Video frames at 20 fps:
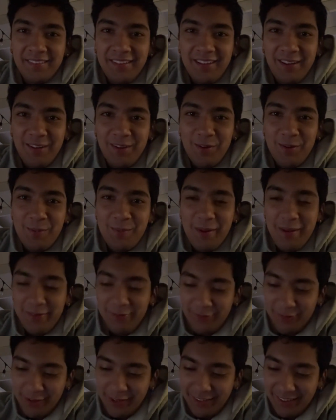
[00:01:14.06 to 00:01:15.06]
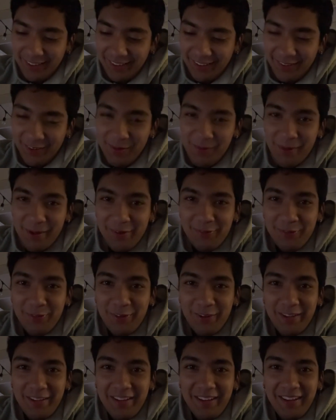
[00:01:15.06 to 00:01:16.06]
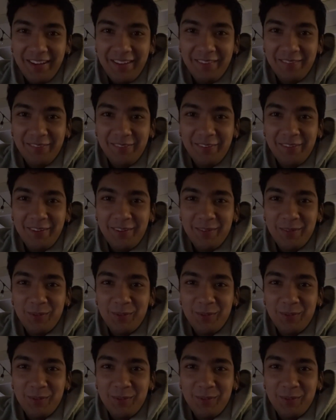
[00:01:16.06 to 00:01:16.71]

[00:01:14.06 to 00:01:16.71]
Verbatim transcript: Hello, my friend. Hello, my Canadian friend.